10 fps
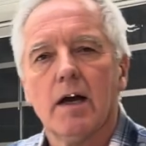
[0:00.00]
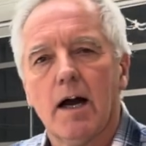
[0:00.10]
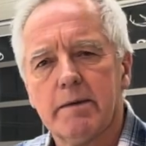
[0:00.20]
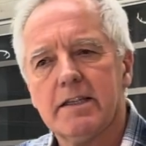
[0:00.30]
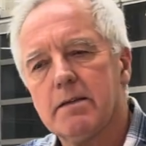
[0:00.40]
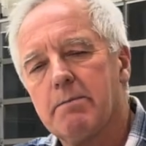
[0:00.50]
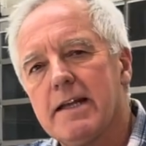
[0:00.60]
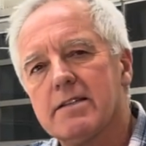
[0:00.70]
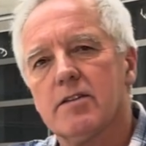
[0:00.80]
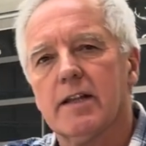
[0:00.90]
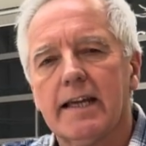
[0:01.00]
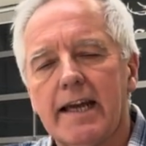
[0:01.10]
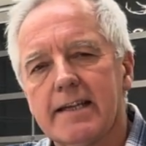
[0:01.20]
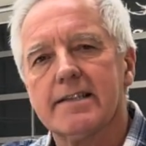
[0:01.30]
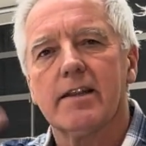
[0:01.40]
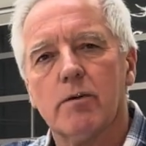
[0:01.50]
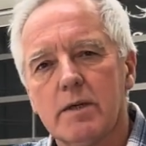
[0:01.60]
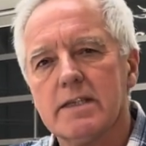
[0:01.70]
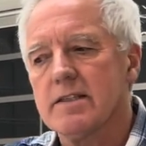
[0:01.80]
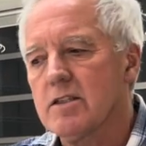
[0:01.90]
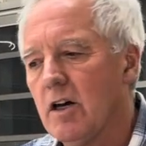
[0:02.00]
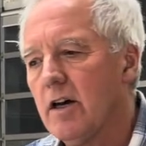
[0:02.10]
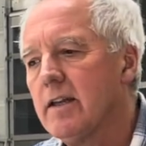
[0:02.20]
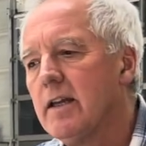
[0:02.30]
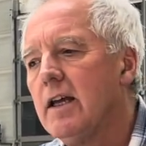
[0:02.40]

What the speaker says: I mean, it depends on the length and the width and so on,